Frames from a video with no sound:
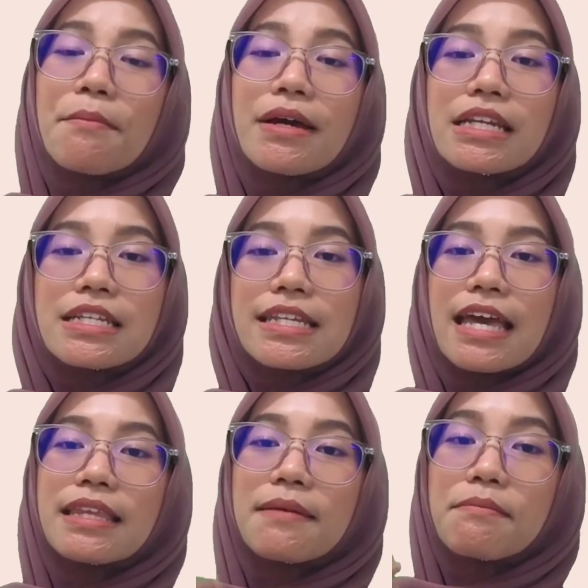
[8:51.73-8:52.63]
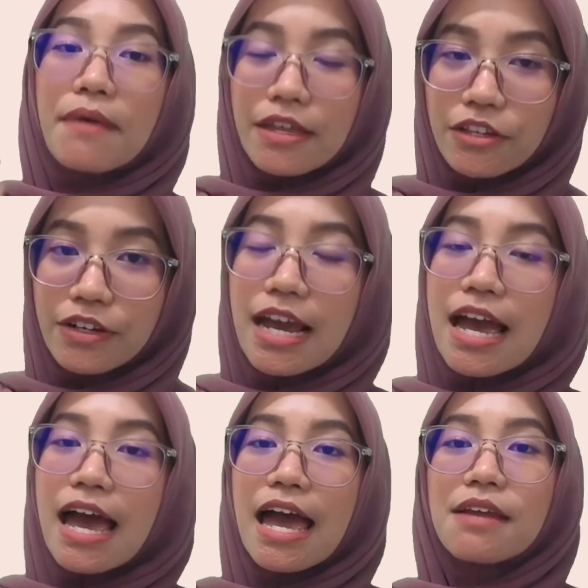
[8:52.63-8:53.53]
but it's getting better
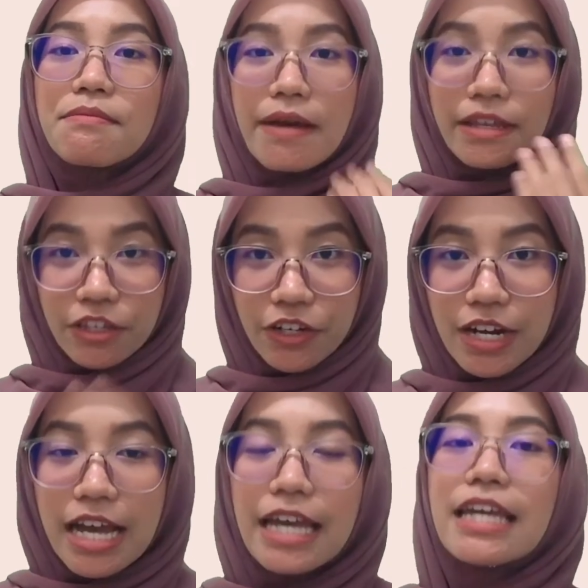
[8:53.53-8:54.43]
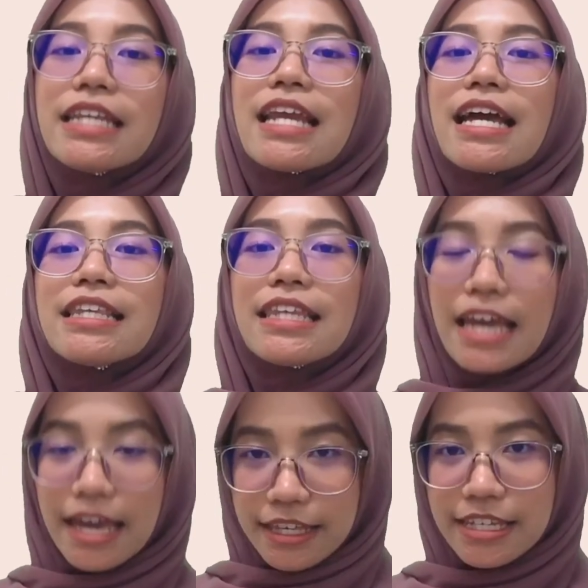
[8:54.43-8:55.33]
and better in
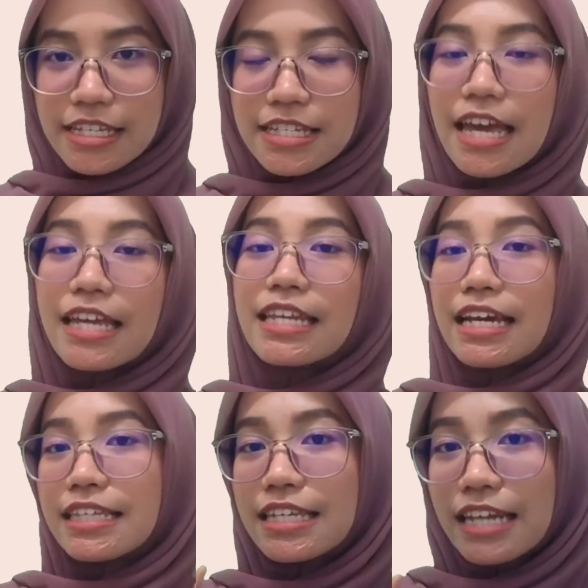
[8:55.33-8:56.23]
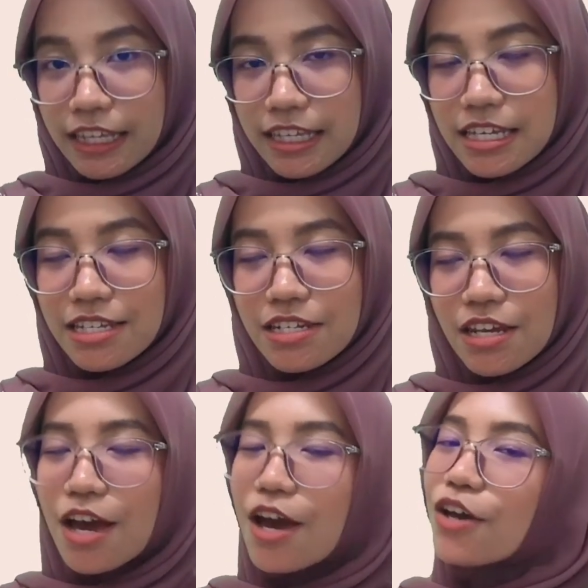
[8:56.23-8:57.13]
1980s and 1990s.